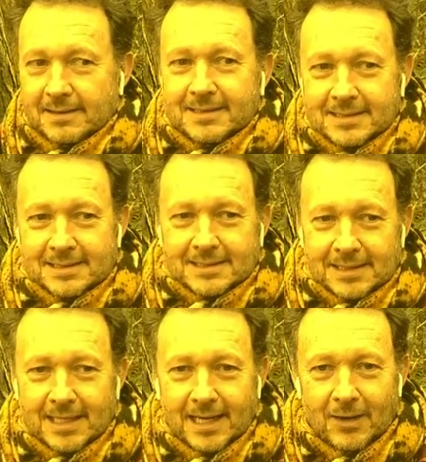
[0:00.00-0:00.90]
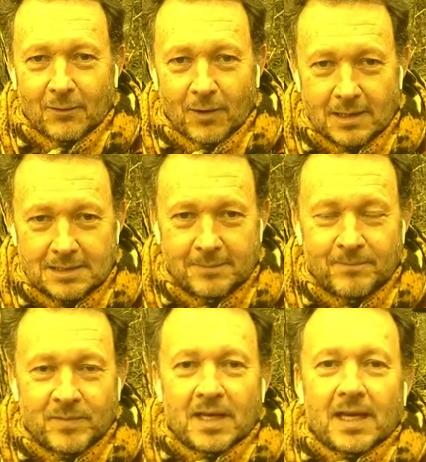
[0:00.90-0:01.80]
this is kind of how it works.
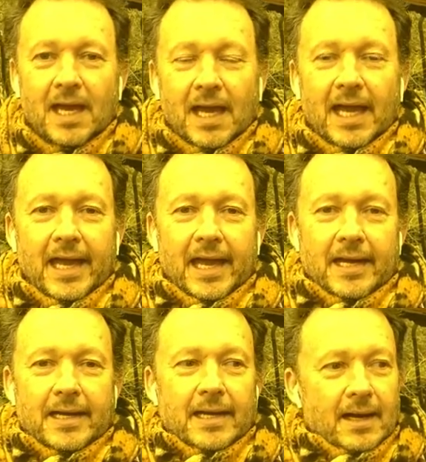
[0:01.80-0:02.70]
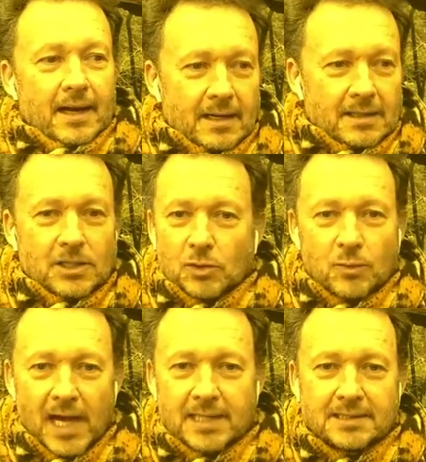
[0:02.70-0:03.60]
And you're
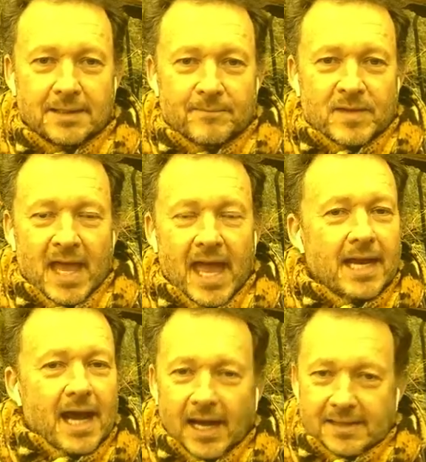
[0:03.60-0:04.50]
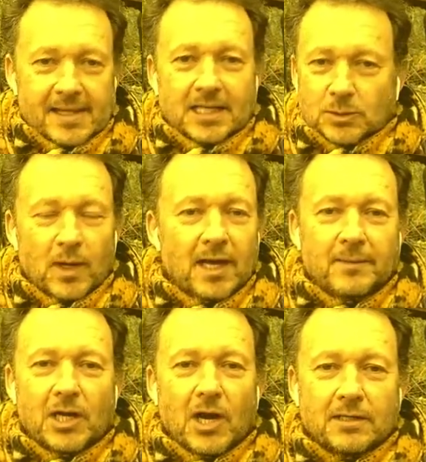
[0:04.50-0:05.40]
right. And that's why I'm
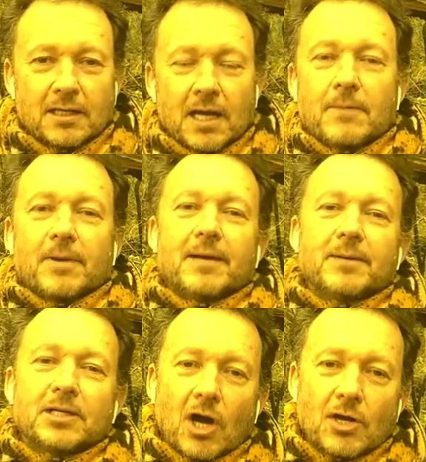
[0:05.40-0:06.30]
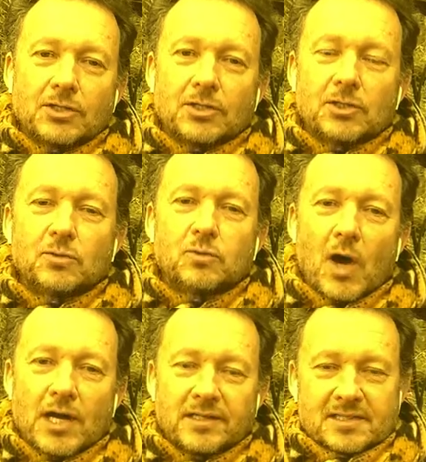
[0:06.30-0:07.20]
a gardener. But I'm a gardener who
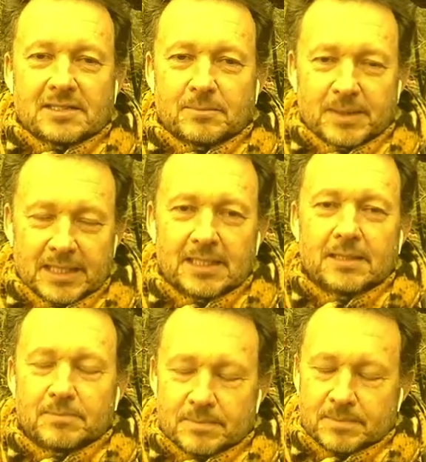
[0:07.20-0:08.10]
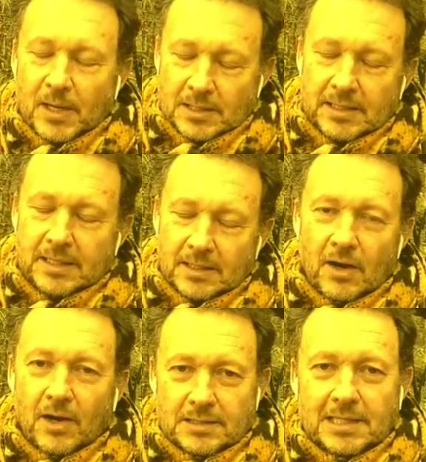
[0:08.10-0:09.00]
wants to be partly an
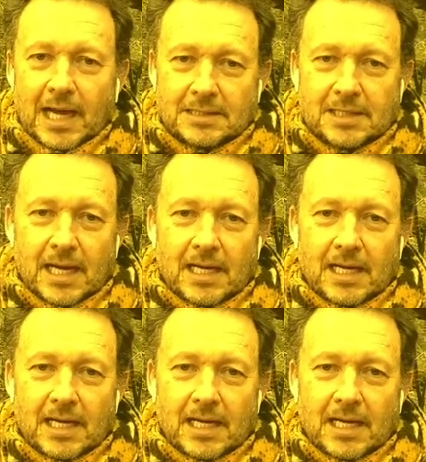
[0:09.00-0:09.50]
architect.